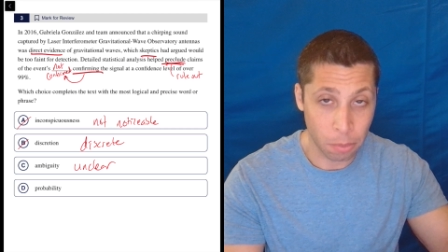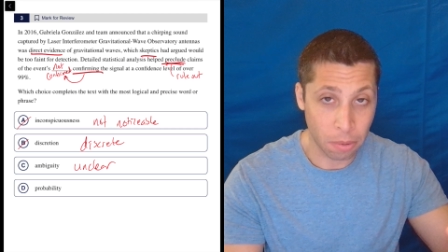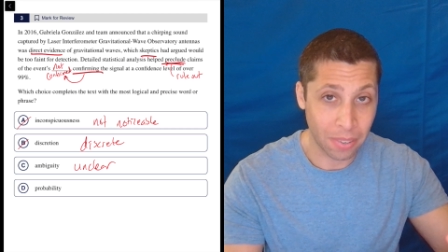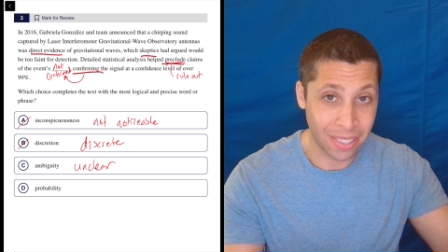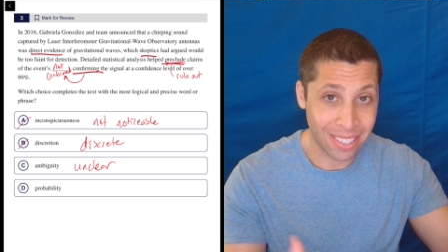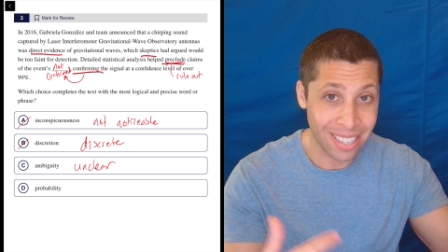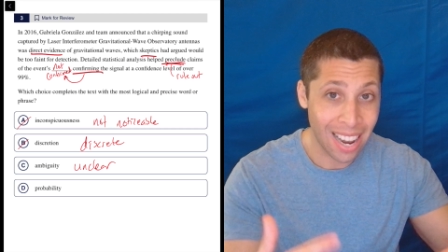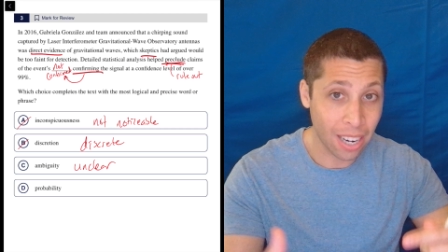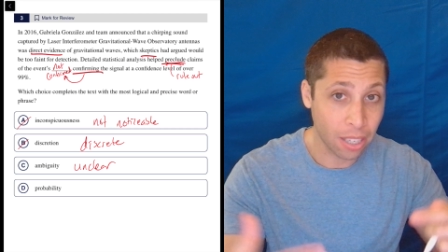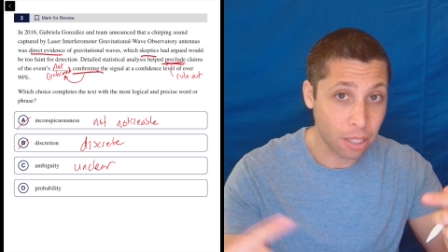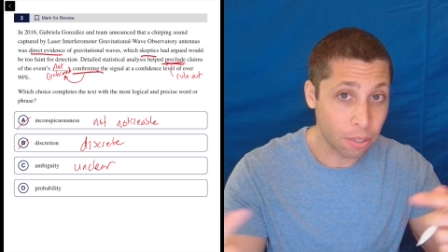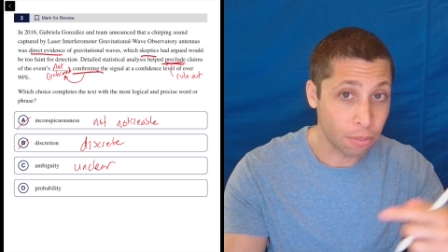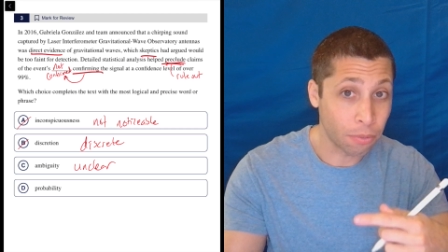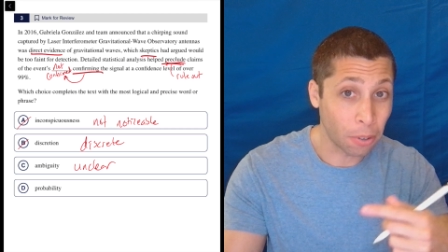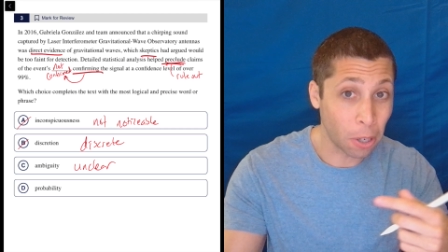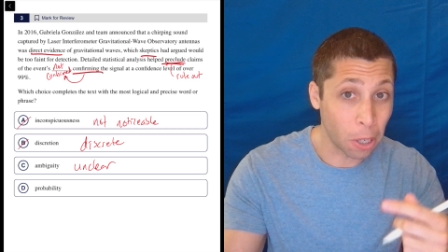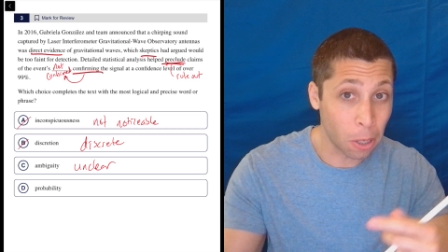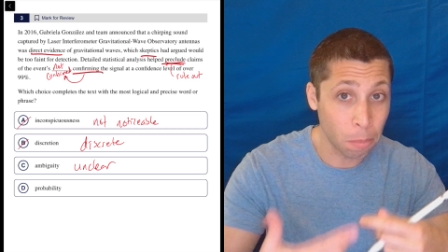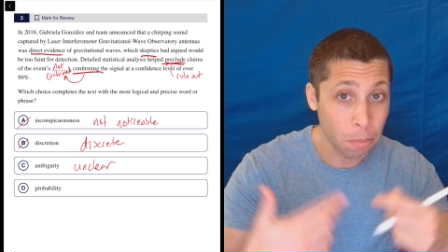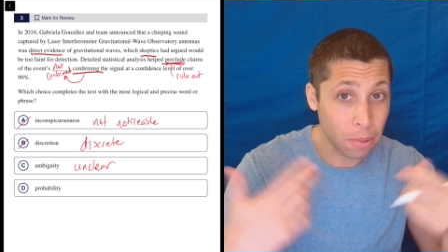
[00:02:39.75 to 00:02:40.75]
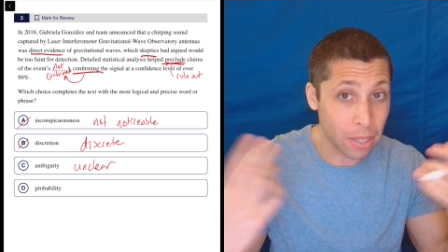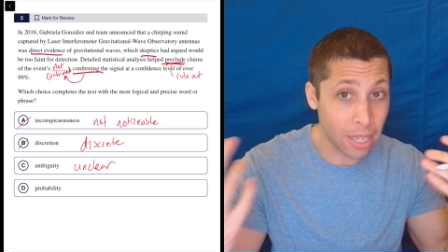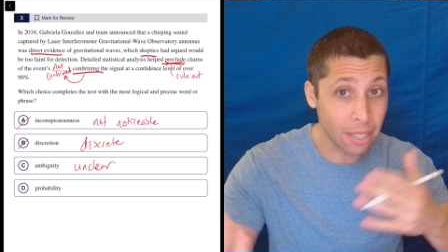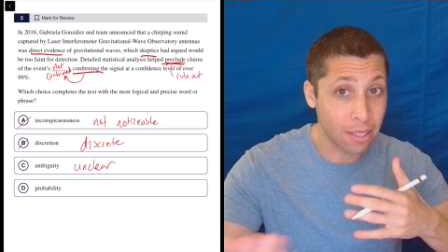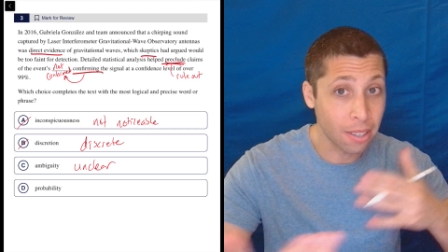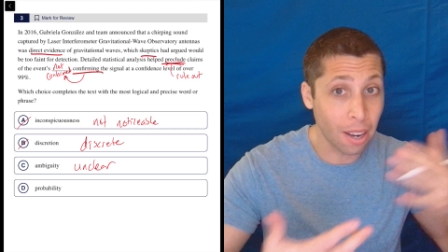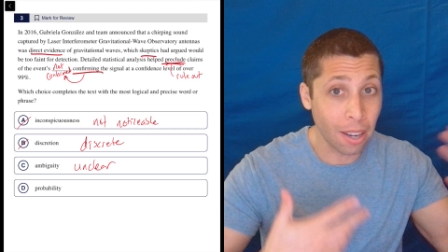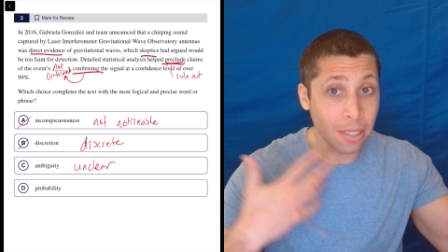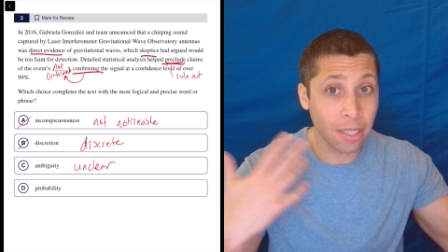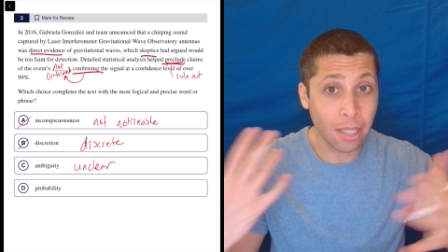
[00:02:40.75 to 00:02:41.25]
If it's not confirmed, it's
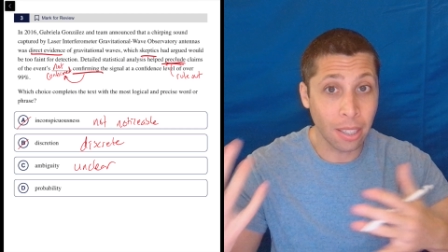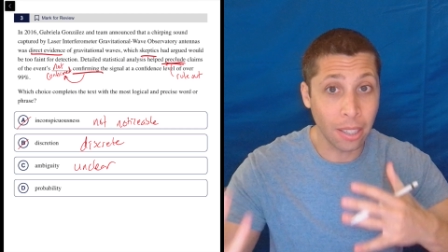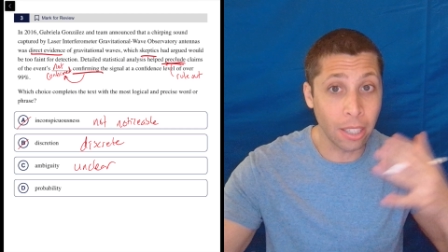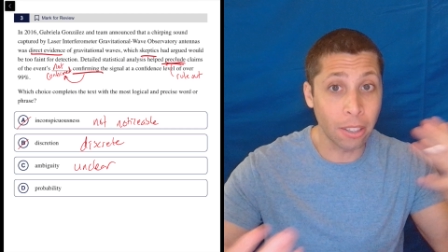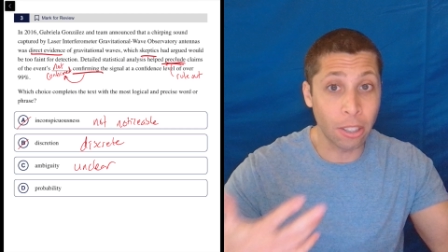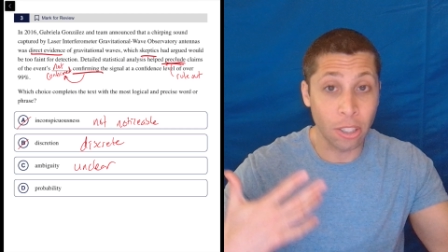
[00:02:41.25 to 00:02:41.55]
unclear,